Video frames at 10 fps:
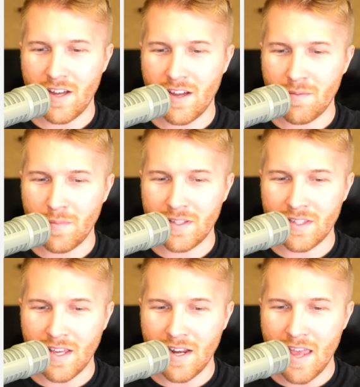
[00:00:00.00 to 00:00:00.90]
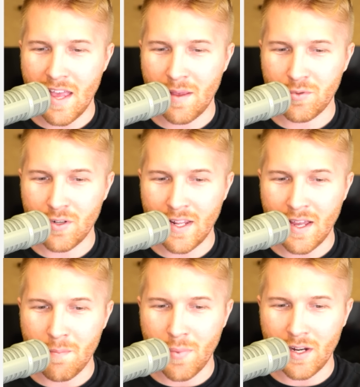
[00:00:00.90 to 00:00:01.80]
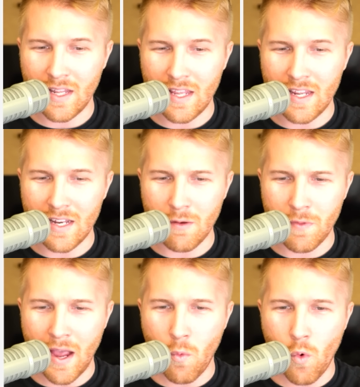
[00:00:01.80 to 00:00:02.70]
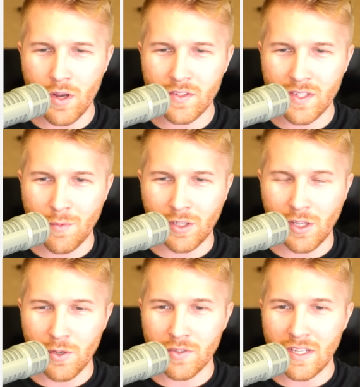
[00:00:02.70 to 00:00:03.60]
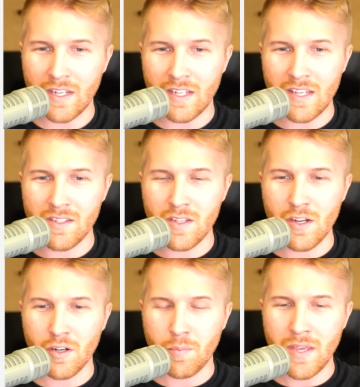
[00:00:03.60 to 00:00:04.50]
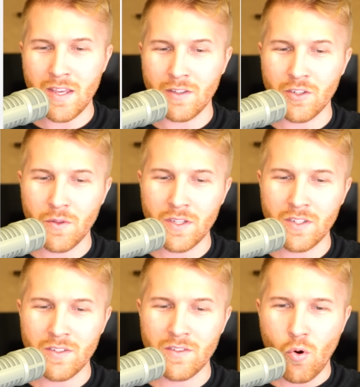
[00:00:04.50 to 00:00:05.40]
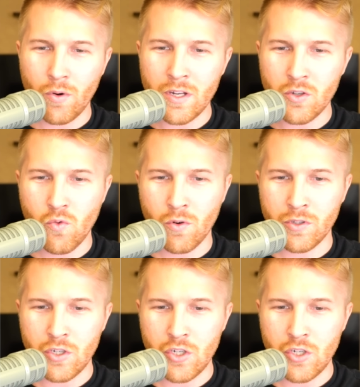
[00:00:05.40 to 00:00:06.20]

Um, it's not Amsterdam, but it that was somewhat close. It is European, so this is pointing towards